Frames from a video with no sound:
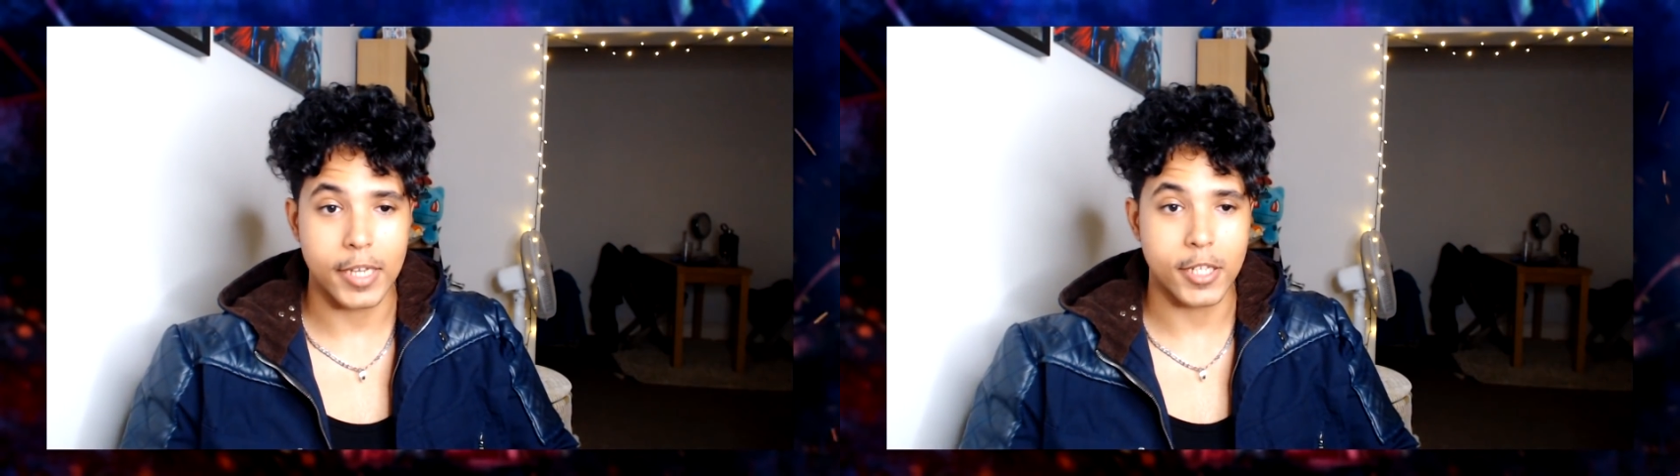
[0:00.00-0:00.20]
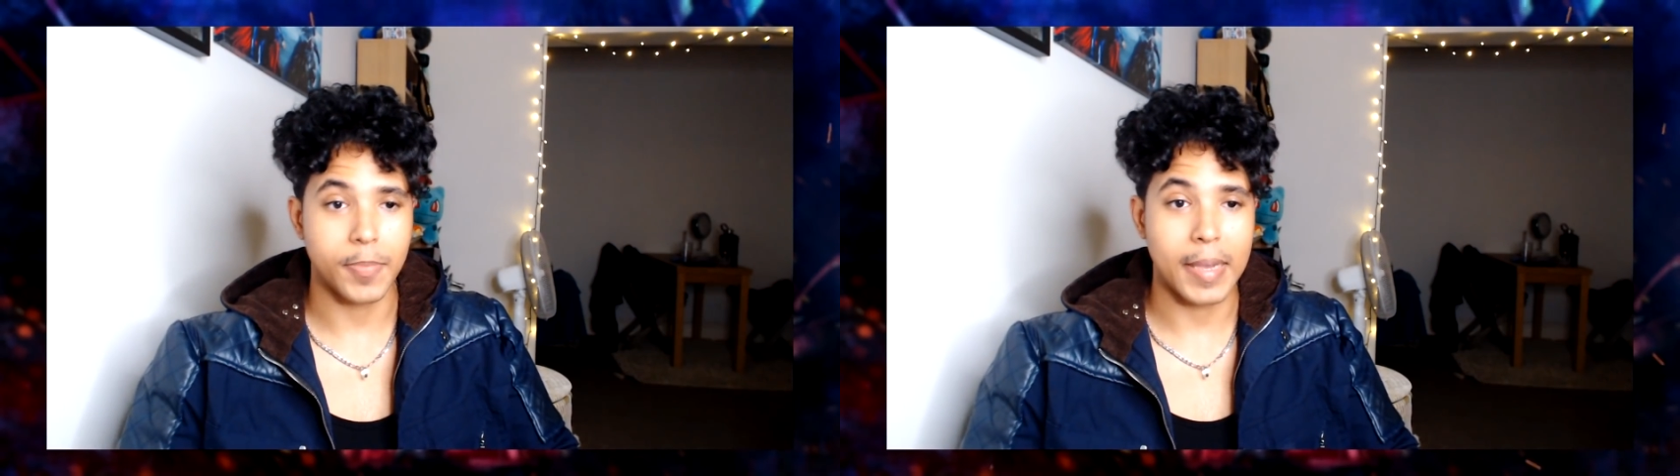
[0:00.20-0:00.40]

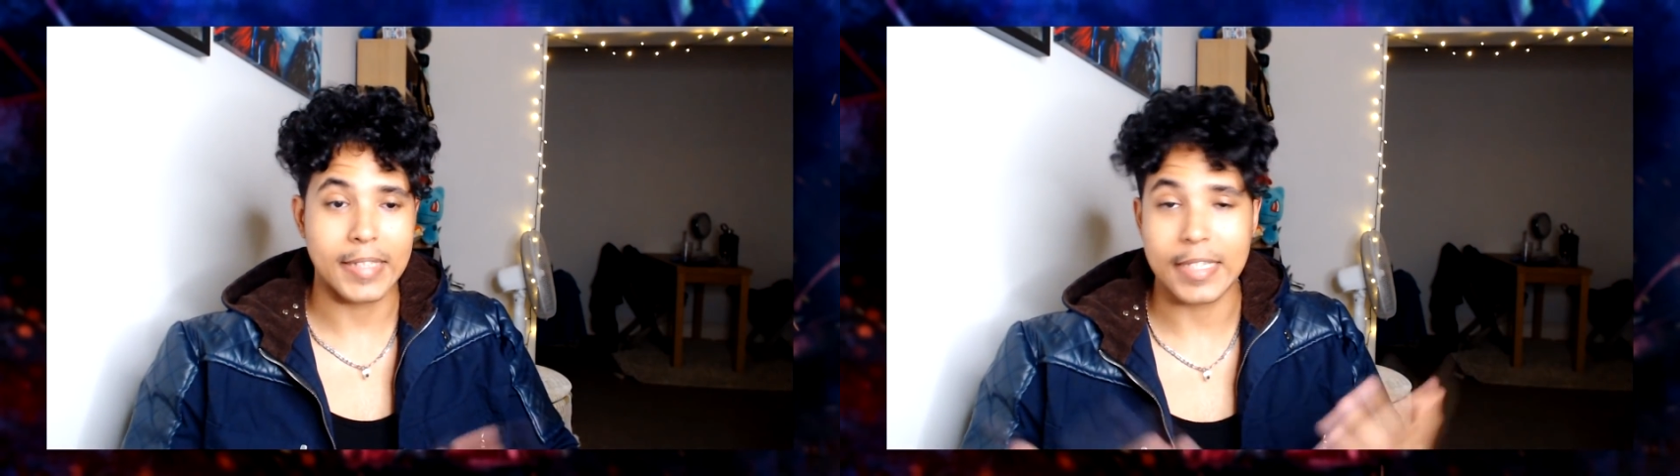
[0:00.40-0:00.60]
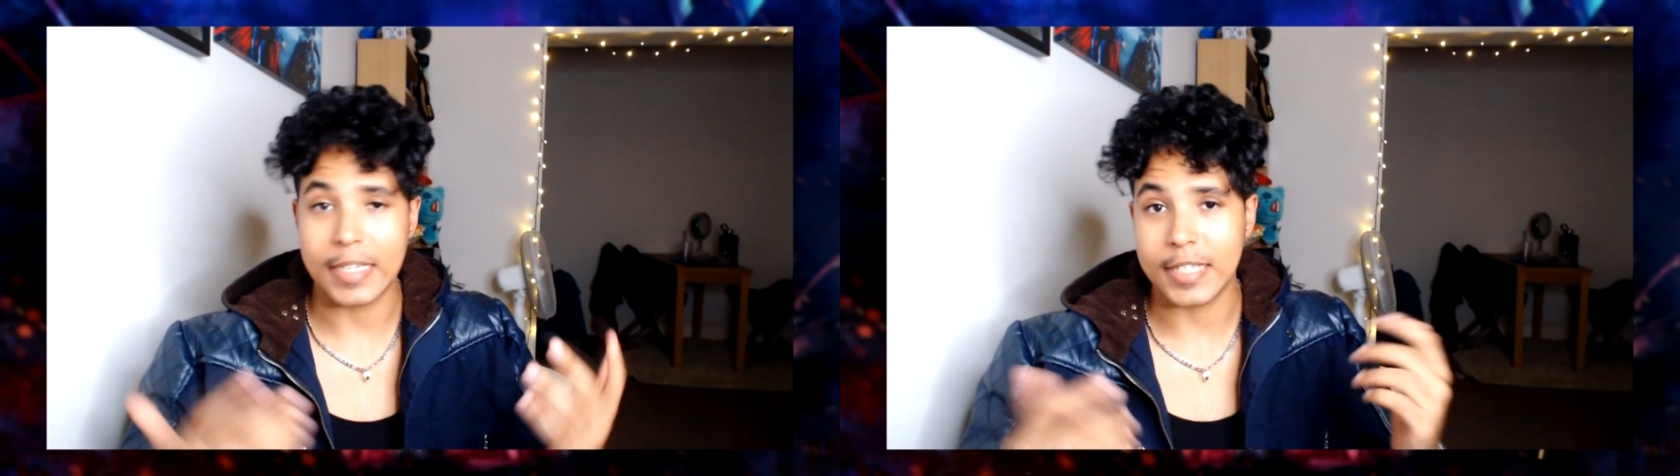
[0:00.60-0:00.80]
They just
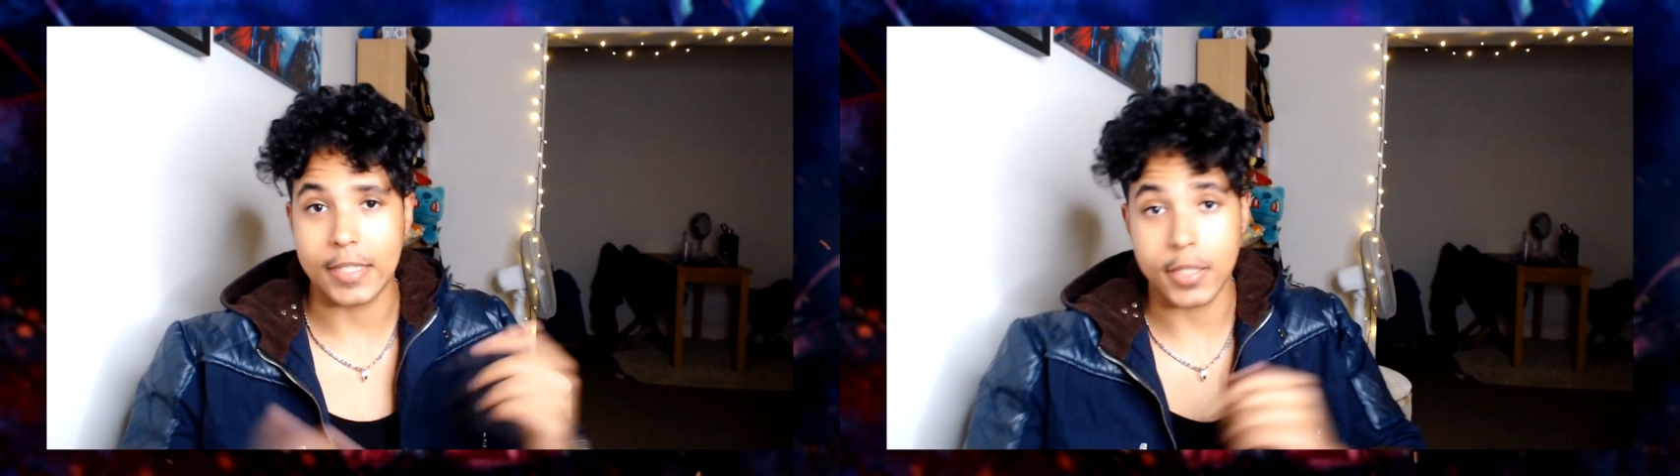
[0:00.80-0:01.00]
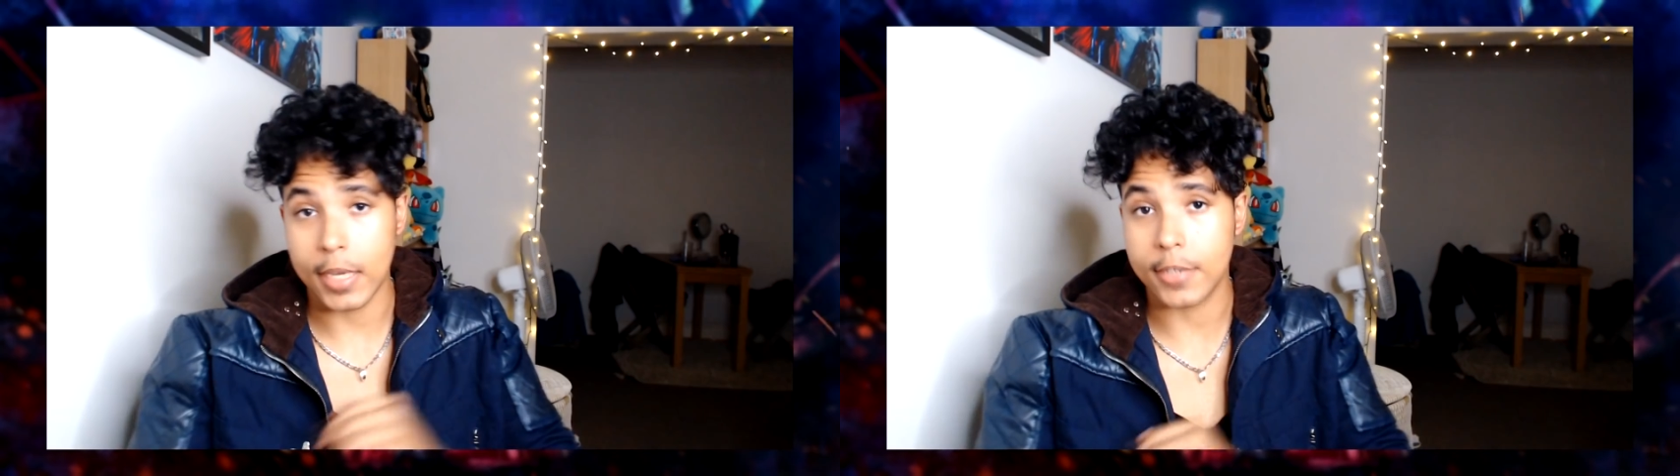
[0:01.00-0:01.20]
basically
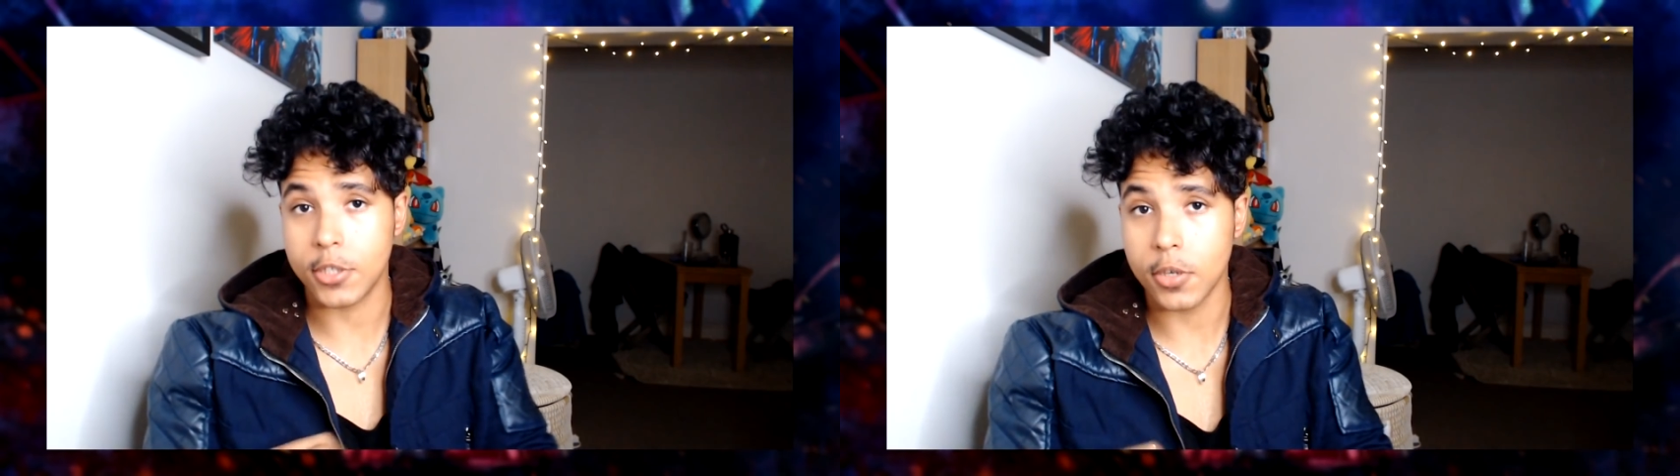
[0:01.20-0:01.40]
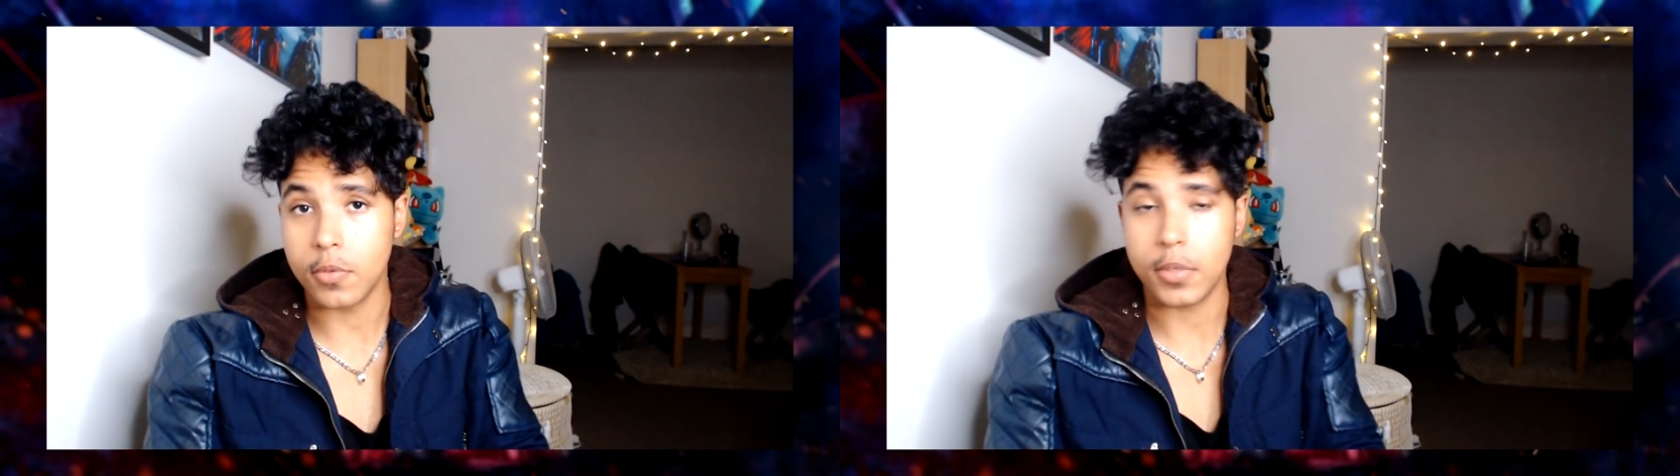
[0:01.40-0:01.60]
said stay
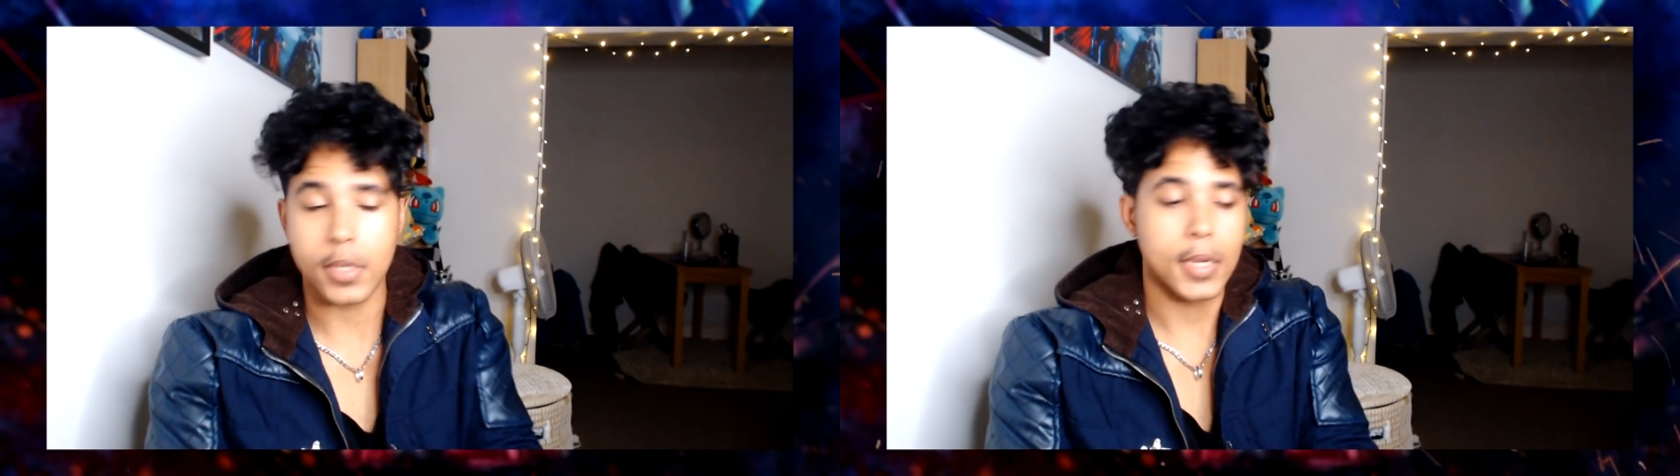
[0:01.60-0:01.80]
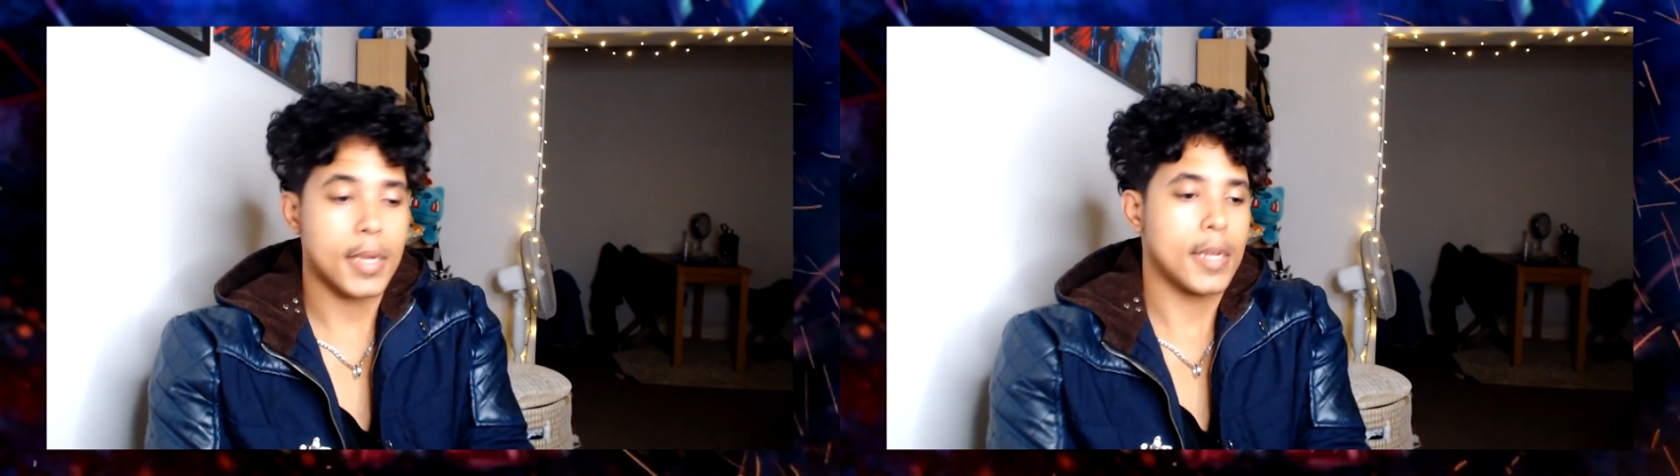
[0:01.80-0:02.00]

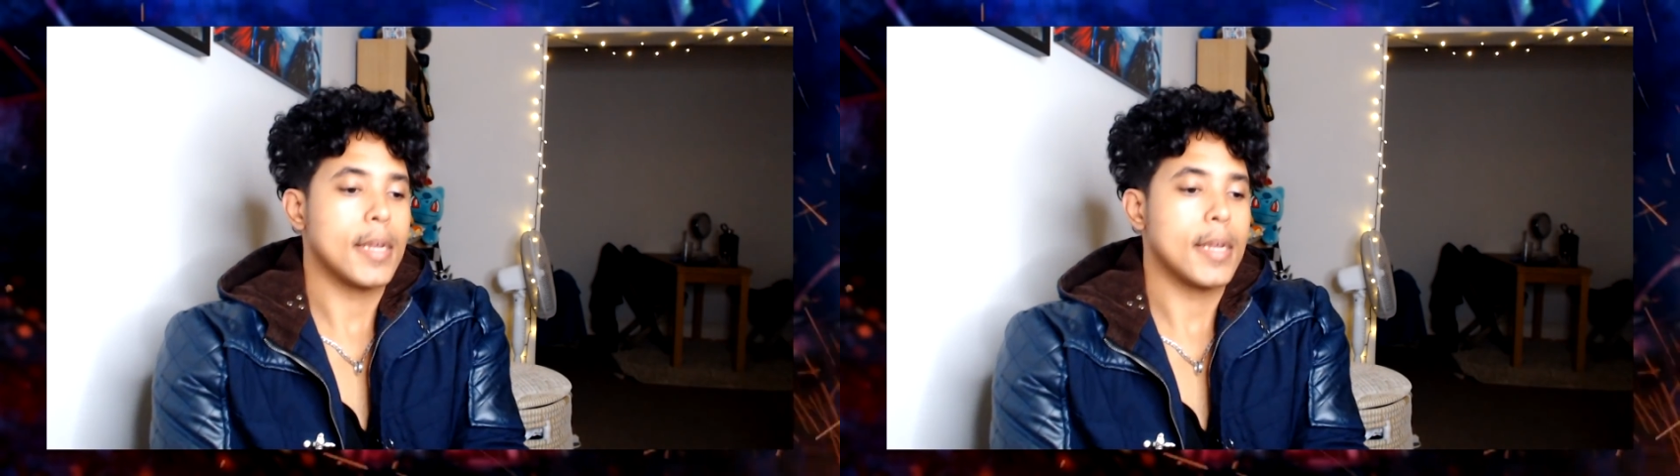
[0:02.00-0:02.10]
tuned.